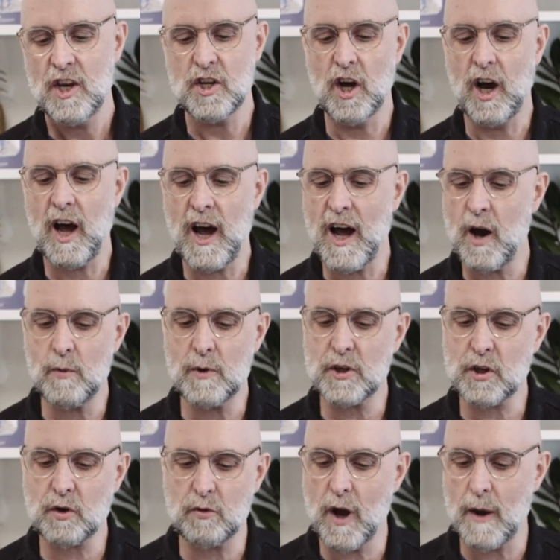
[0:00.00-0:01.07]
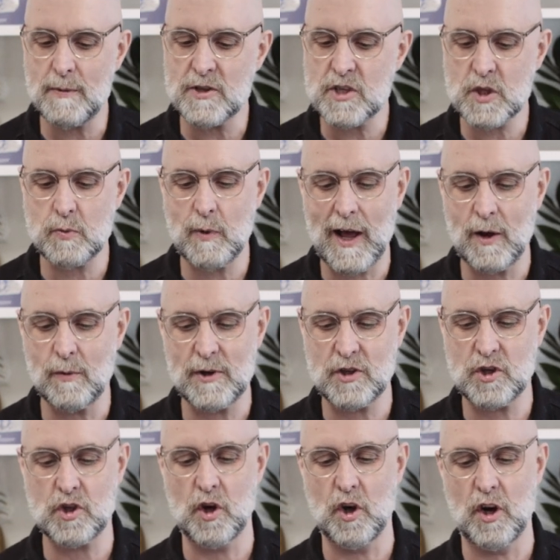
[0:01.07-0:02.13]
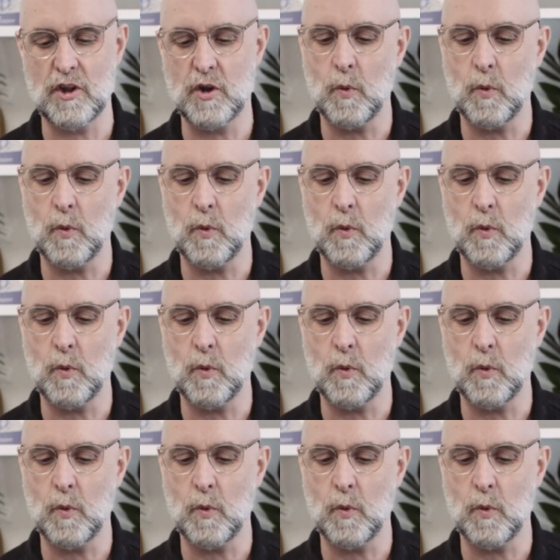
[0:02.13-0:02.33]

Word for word: Your heart will throb and swell with joy.